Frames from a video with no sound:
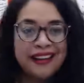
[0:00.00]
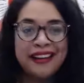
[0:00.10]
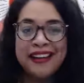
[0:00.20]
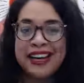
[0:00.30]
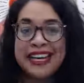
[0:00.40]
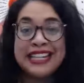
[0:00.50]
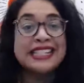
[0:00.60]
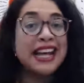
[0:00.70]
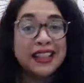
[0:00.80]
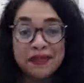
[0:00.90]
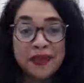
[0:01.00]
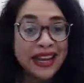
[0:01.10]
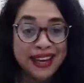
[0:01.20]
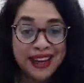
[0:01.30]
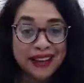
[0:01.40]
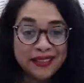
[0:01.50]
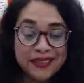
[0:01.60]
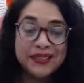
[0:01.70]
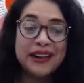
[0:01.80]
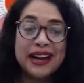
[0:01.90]
an encyclopedia,
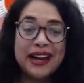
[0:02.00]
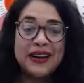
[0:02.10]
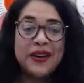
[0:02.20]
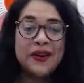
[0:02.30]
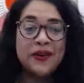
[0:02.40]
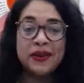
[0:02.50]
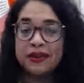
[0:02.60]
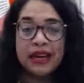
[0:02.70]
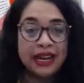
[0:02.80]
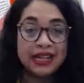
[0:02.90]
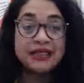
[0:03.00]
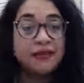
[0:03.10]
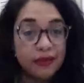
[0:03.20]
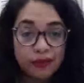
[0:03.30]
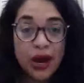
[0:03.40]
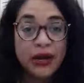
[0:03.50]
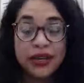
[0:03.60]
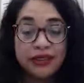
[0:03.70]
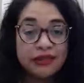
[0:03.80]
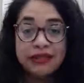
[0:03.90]
right? Or I guess
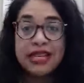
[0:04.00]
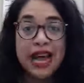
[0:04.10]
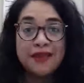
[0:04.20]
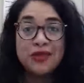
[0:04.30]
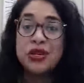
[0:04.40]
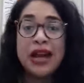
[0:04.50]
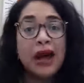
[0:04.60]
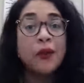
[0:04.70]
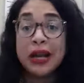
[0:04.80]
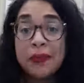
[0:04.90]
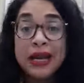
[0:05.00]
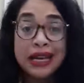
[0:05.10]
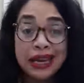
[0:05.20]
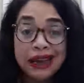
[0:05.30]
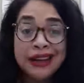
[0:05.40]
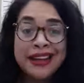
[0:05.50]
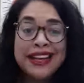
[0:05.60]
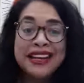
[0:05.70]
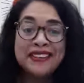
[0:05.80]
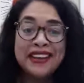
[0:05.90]
modern times, you're not Wikipedia,
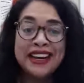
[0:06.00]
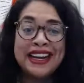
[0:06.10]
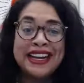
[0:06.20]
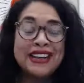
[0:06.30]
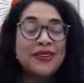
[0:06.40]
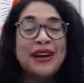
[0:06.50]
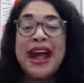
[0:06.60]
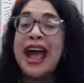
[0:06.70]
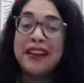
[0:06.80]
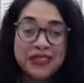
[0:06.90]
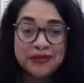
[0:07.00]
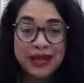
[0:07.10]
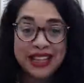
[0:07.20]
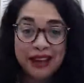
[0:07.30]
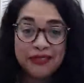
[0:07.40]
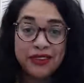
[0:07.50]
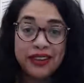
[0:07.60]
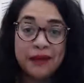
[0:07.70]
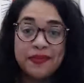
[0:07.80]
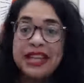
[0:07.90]
right? You don't have to be that for
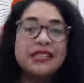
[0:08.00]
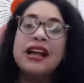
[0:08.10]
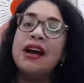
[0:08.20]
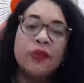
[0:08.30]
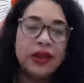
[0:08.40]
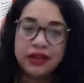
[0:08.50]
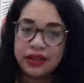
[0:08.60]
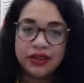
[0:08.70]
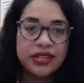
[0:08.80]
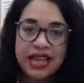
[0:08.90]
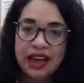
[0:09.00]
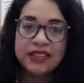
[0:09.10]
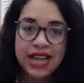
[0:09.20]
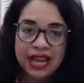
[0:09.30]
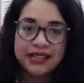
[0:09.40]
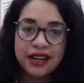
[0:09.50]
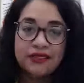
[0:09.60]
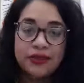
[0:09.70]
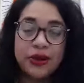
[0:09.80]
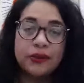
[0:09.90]
them. That's not what your staff is asking
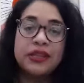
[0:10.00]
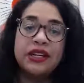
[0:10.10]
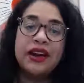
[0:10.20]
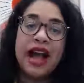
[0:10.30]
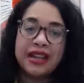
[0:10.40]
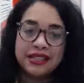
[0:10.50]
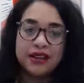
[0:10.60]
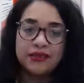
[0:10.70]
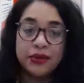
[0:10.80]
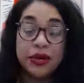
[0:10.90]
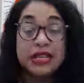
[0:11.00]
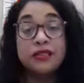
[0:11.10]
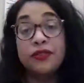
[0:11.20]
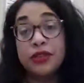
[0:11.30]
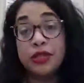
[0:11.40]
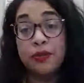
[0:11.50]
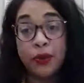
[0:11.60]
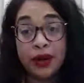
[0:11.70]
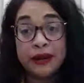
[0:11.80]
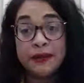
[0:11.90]
for. What they're asking for is for
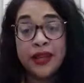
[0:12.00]
support.